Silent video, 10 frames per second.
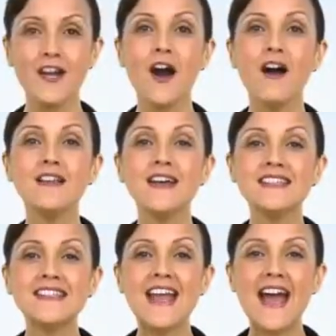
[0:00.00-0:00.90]
Call
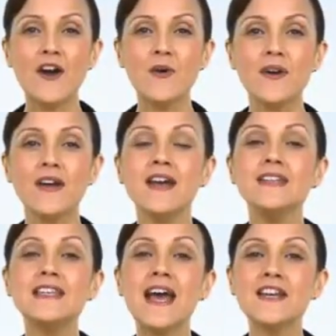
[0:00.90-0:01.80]
us now.
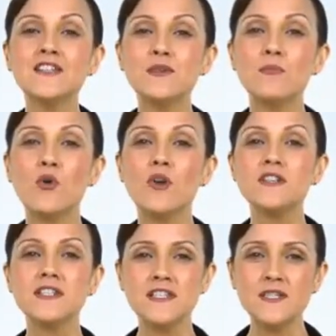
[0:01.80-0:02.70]
Tech
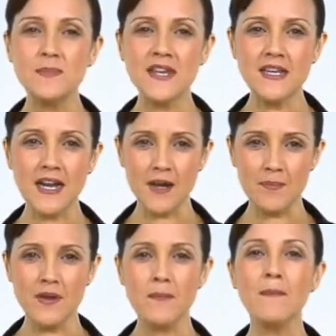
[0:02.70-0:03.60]
support to speed up
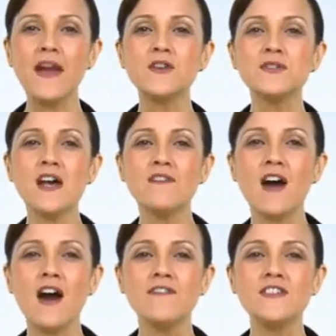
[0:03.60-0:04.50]
Microsoft
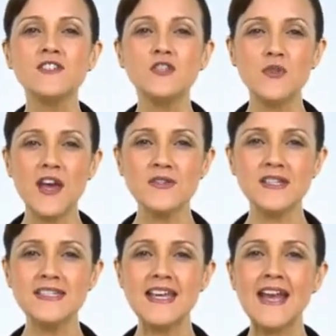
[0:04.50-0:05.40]
Office two
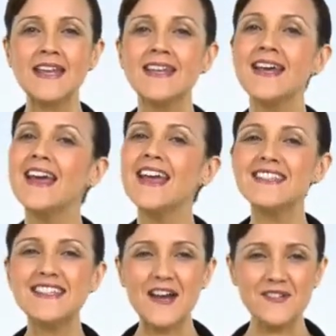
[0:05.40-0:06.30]
thousand ten
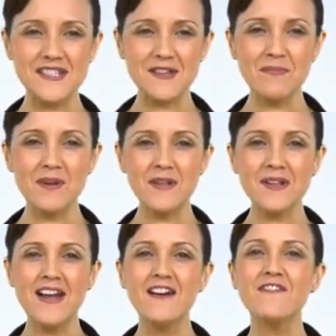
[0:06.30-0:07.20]
is now simple,
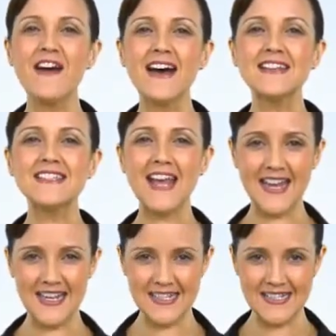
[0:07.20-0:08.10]
fast,
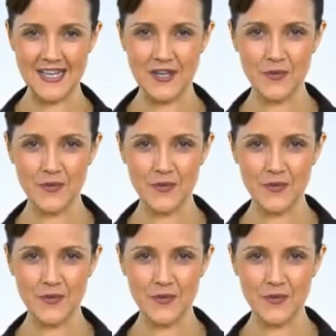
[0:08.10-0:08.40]
and easy.